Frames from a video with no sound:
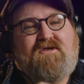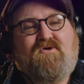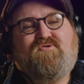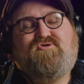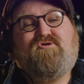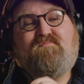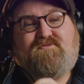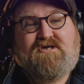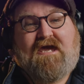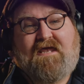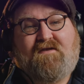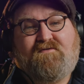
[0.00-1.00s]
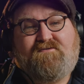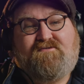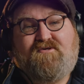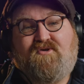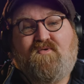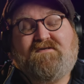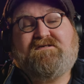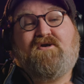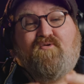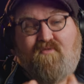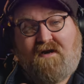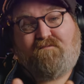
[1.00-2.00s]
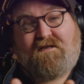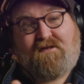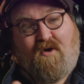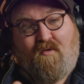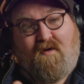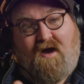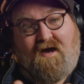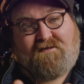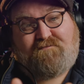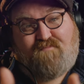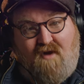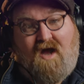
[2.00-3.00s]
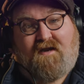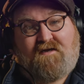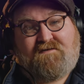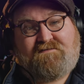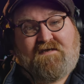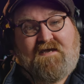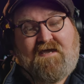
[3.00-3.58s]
YouTube channels due to its incredibly low-cost products